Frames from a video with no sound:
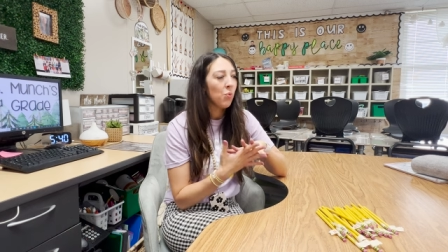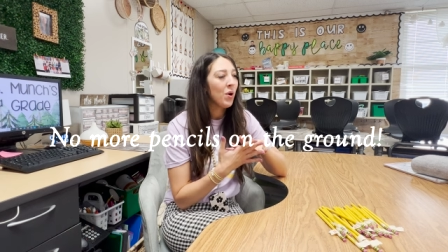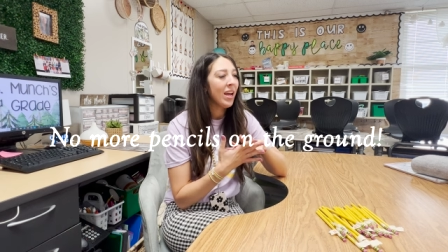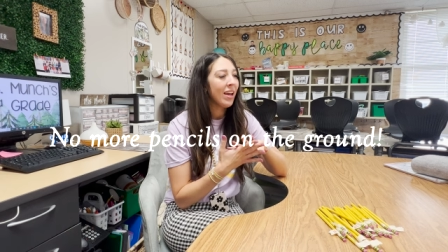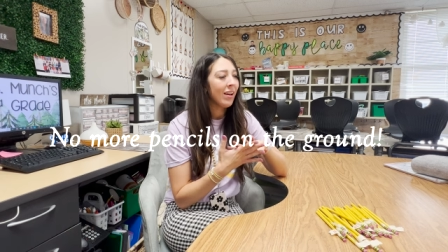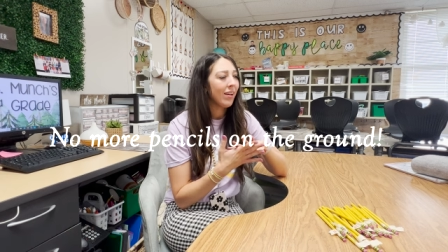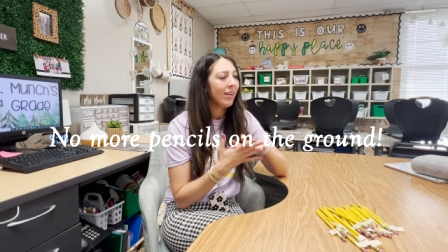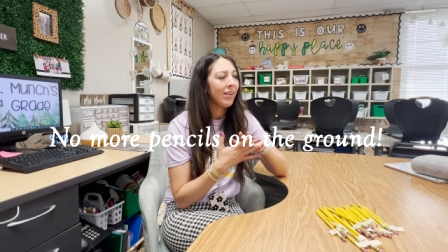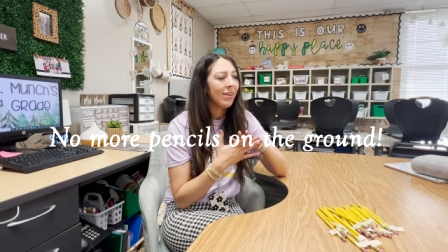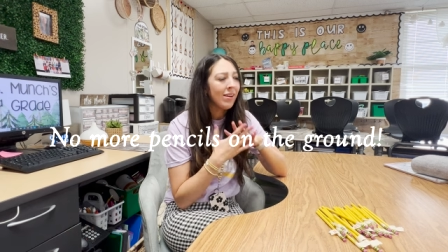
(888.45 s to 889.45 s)
We
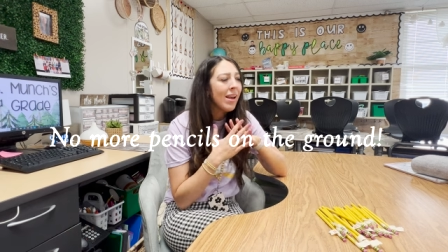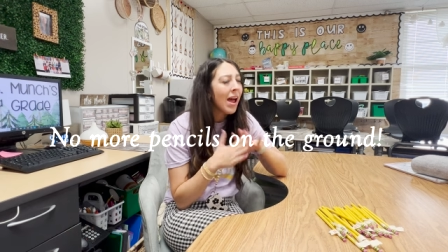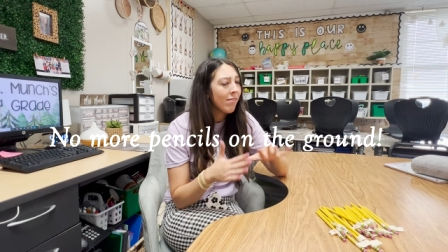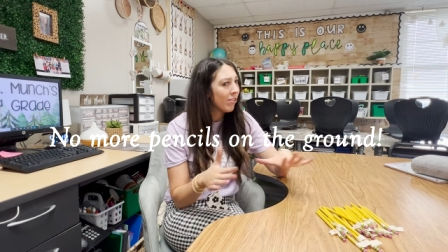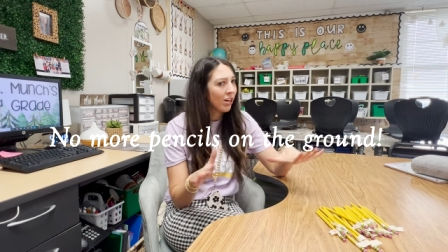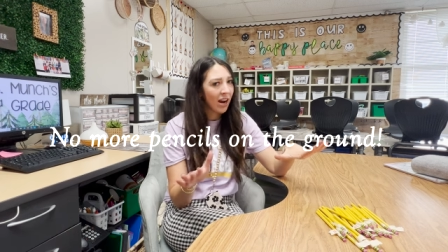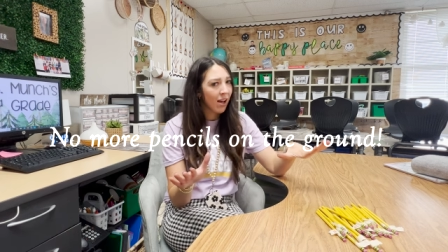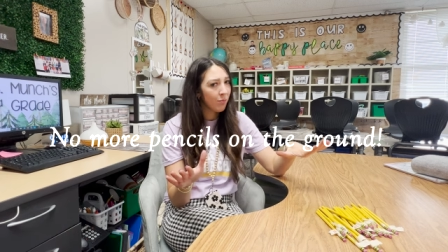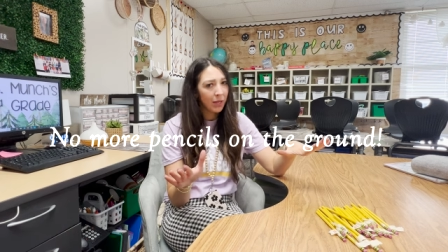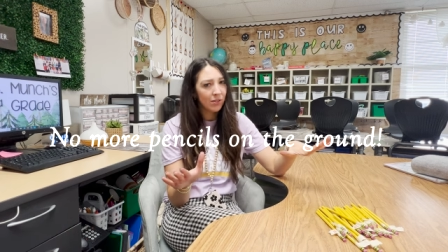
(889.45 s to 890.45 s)
never
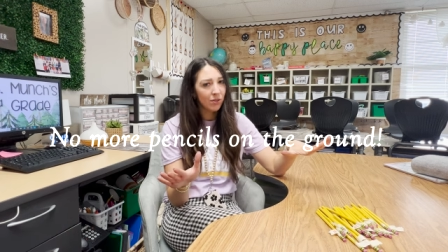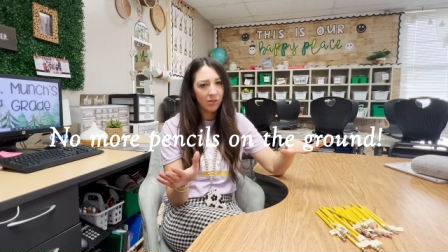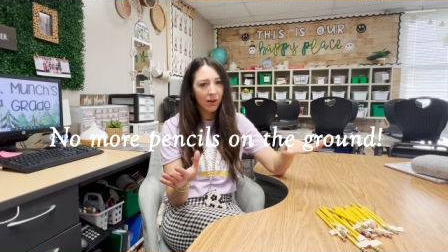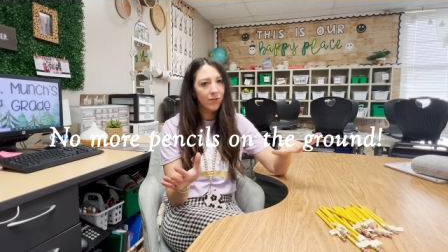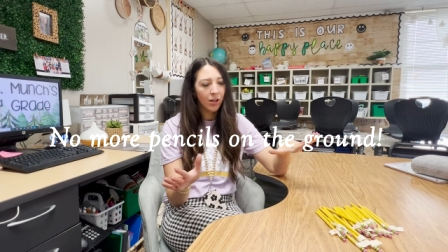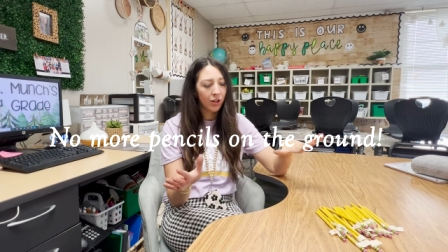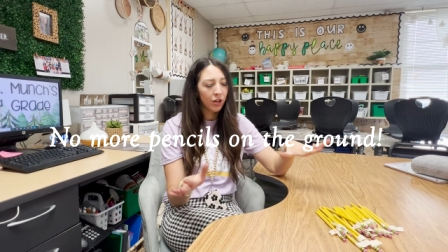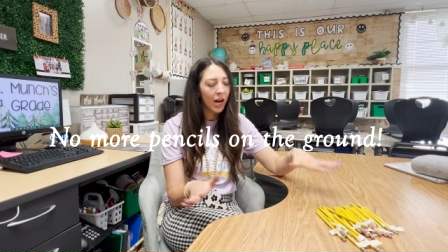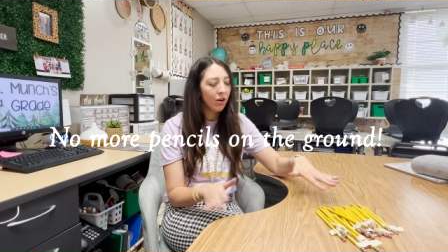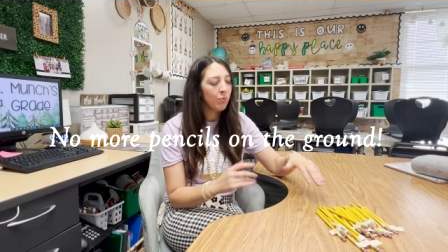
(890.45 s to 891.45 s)
have pencils left on the
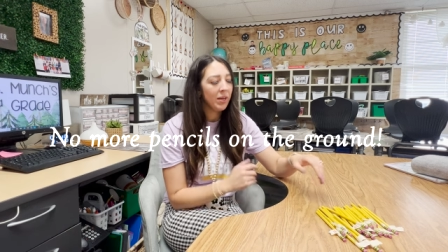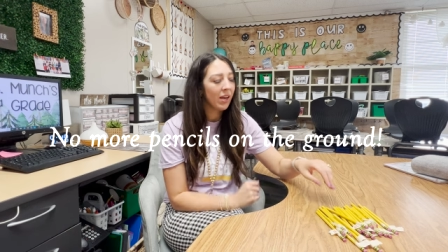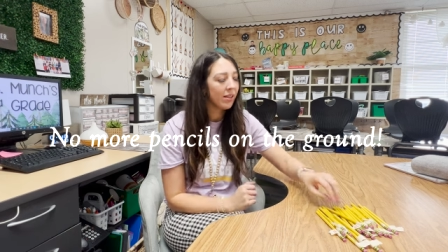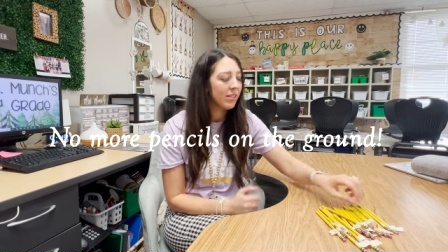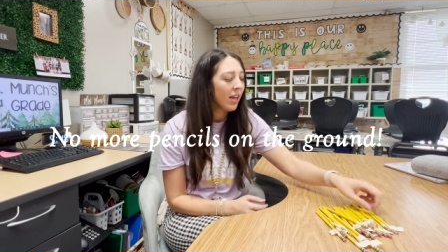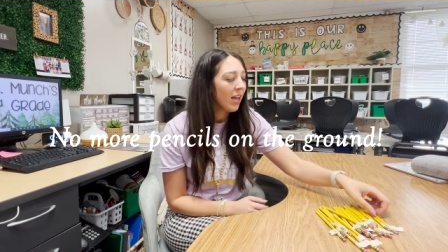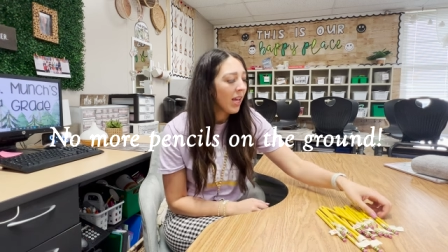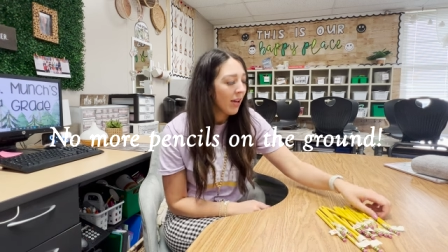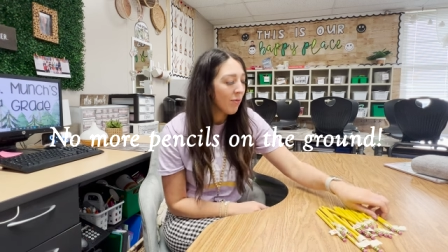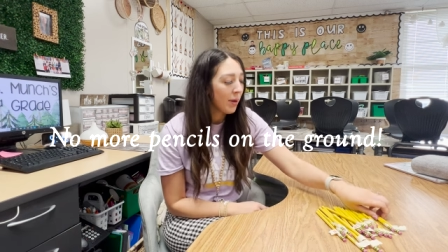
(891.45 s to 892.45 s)
ground because
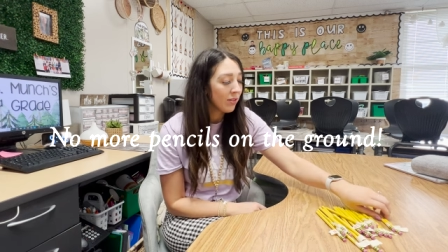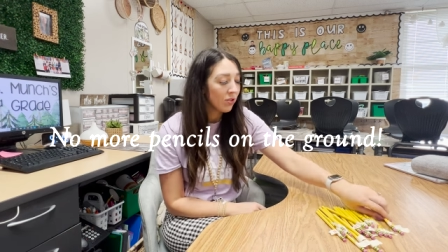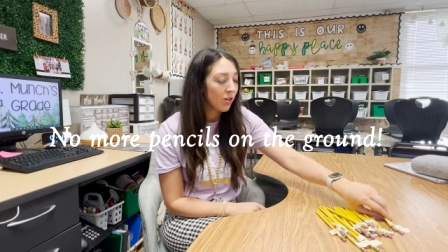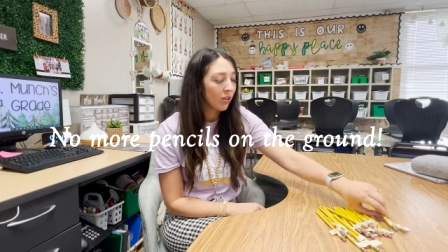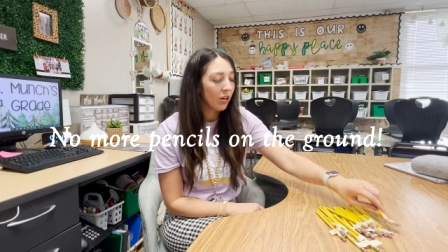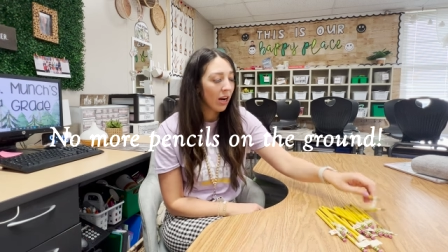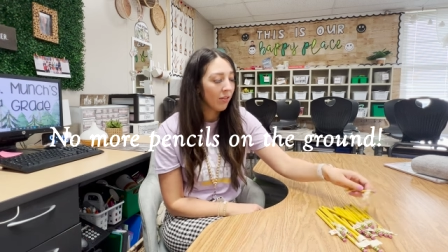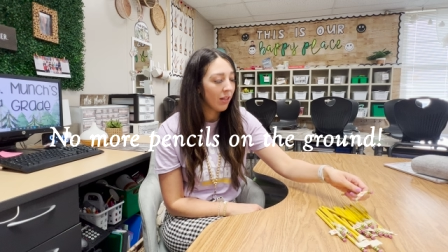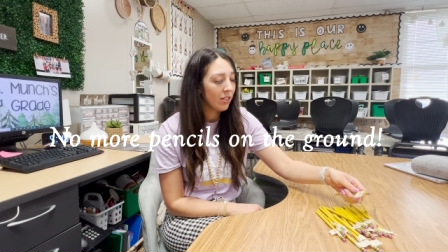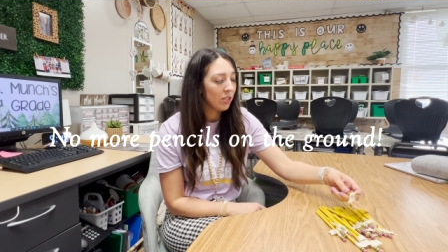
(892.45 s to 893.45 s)
the pencil's on the
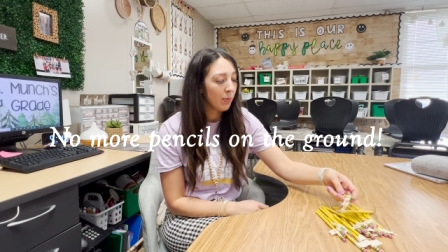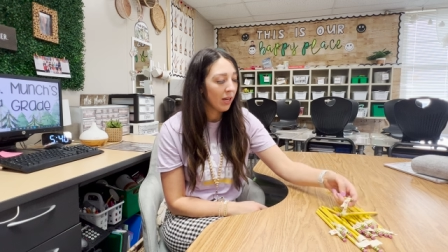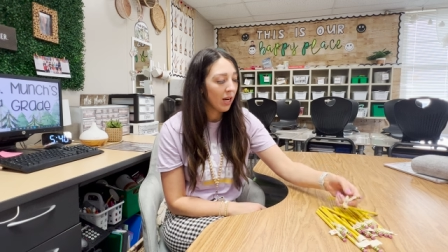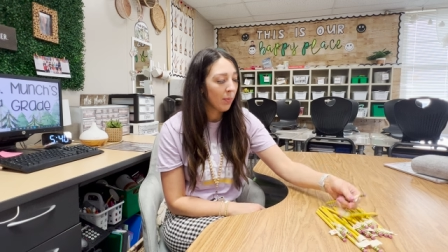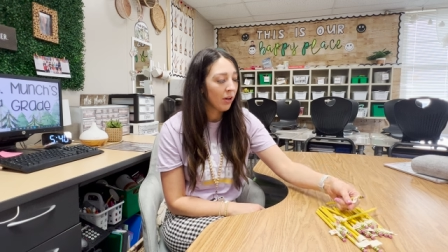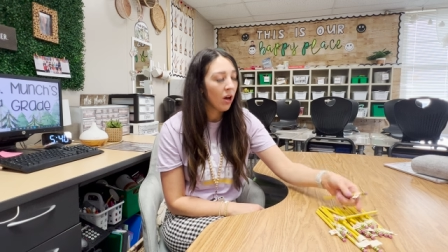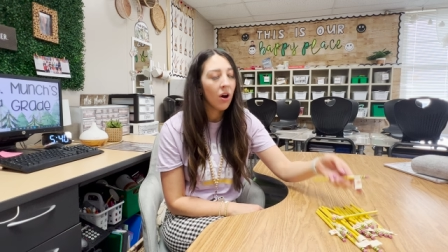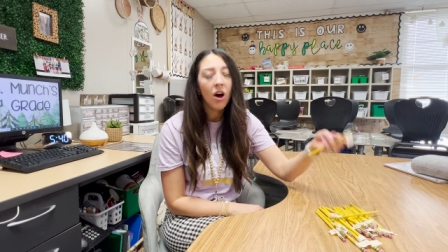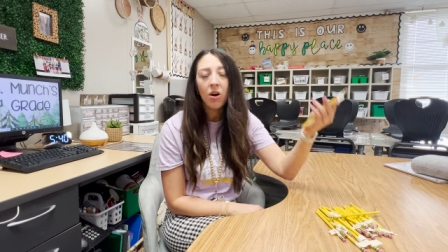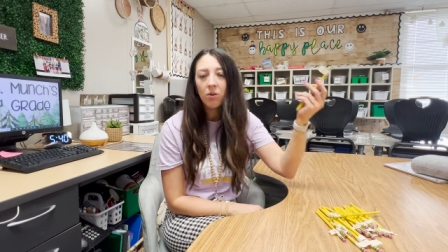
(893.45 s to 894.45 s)
ground, they just pick it up and go,
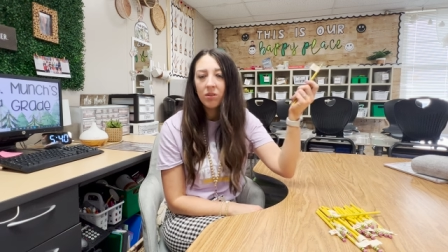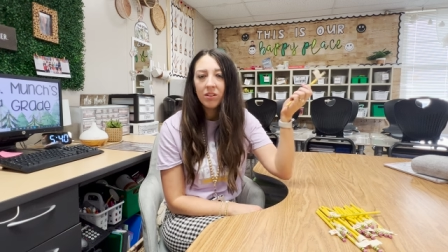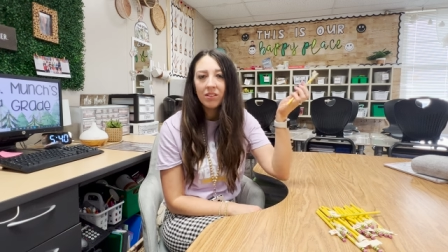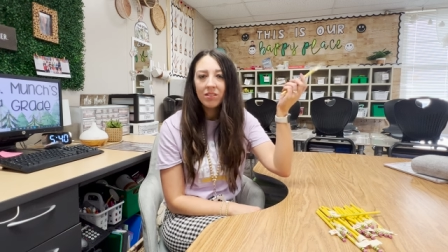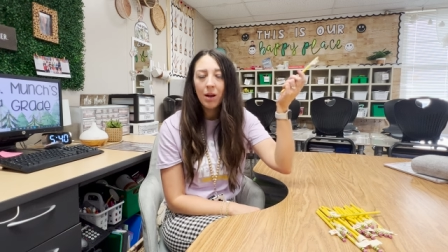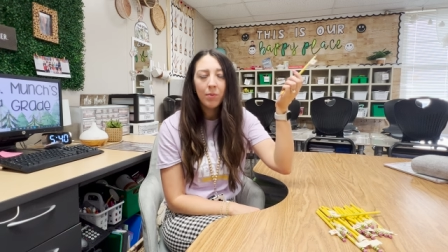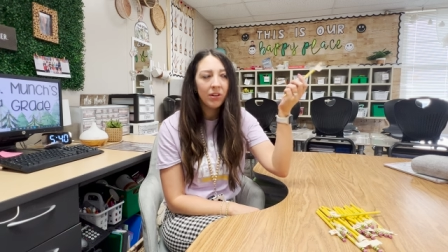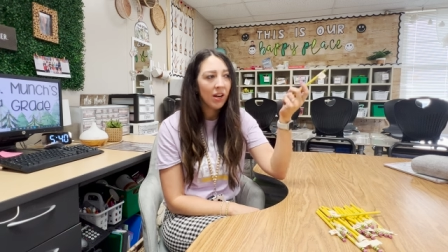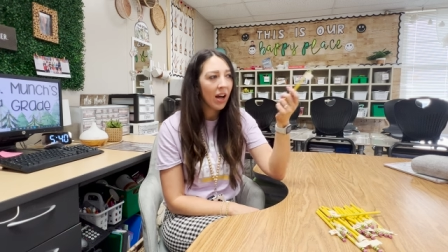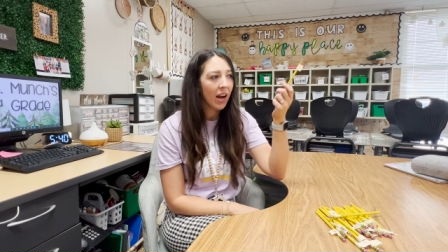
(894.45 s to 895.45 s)
oh, number
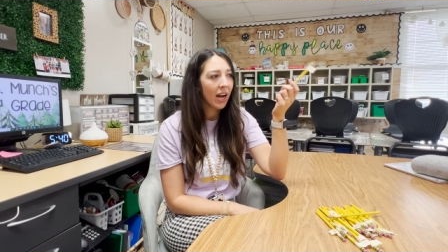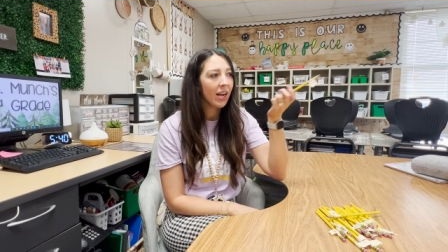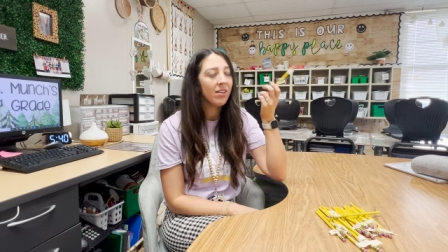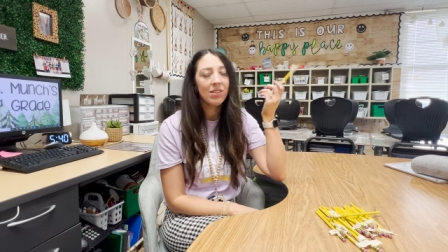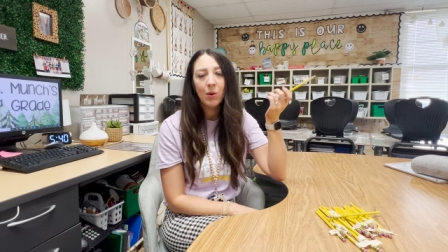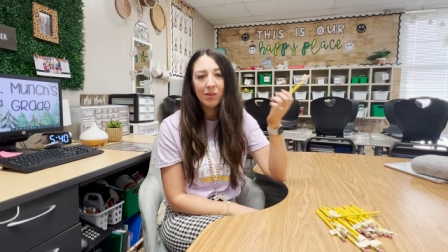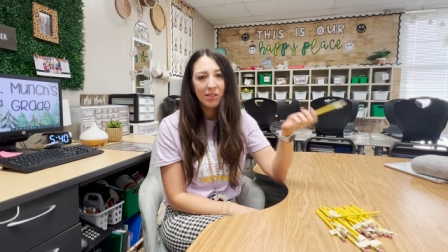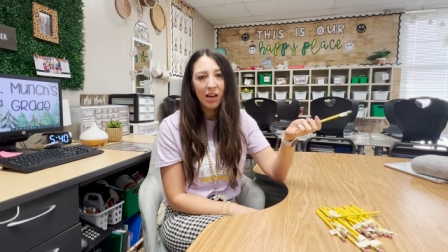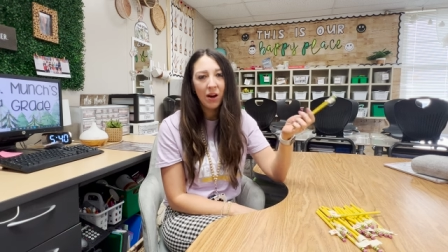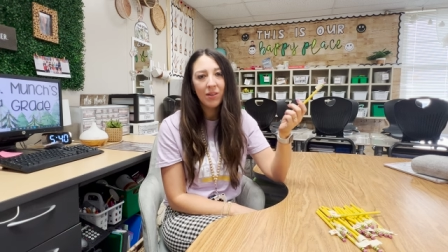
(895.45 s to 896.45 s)
nine,
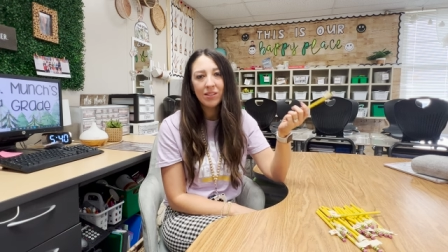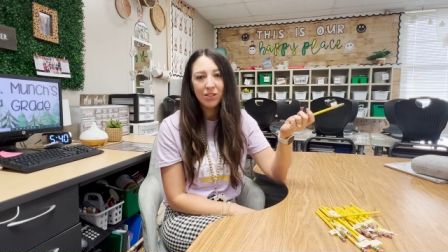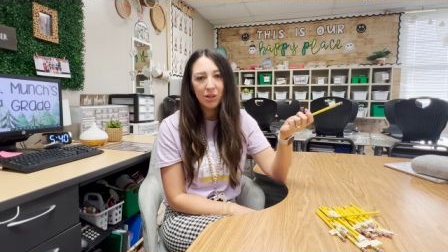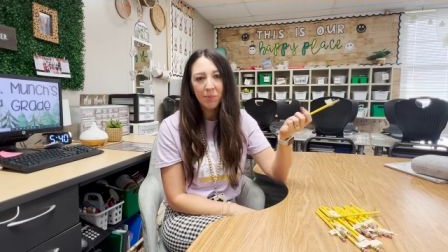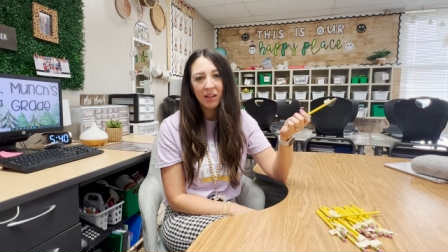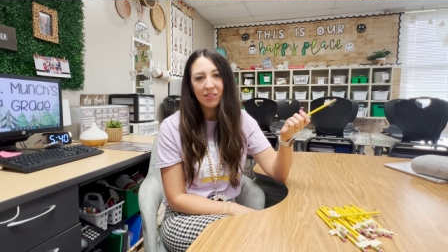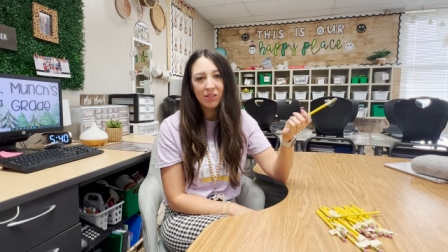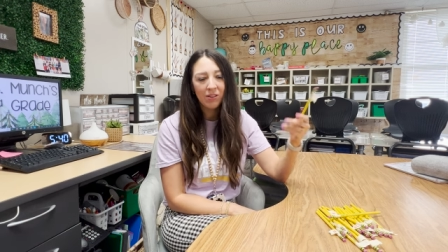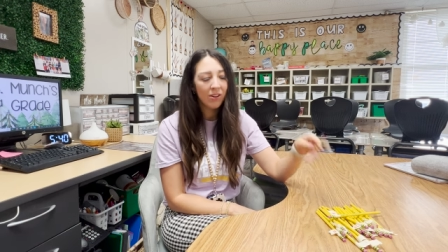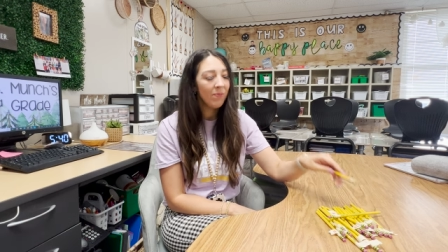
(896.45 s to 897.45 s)
so-and-so, this is your
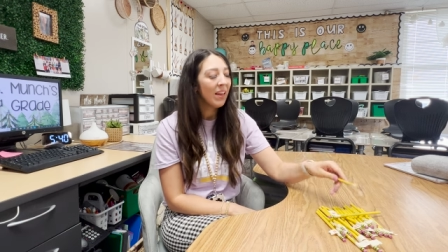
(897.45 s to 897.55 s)
pencil.